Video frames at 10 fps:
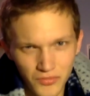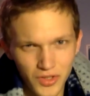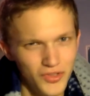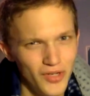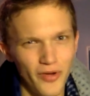
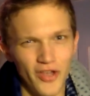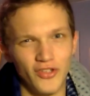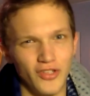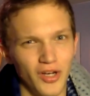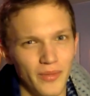go see
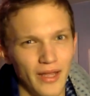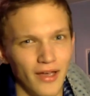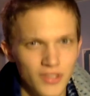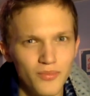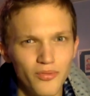Project
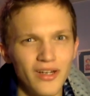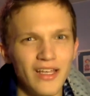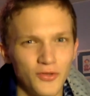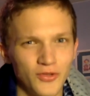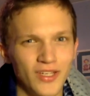Almanac. Some pretty
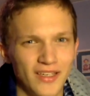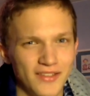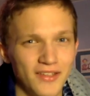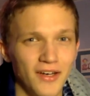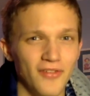entertaining
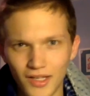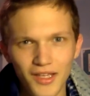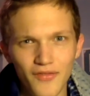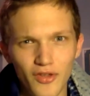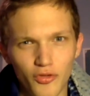stuff. I'll
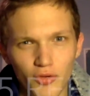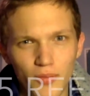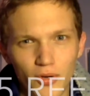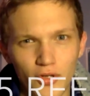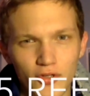give it
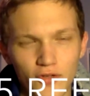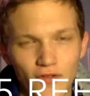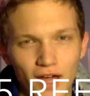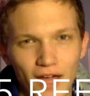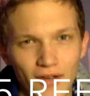
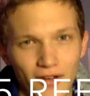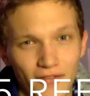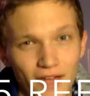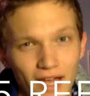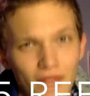3.25 out of
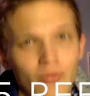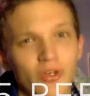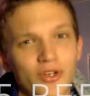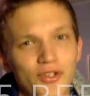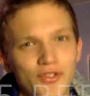5
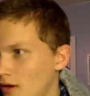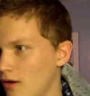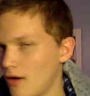wheels.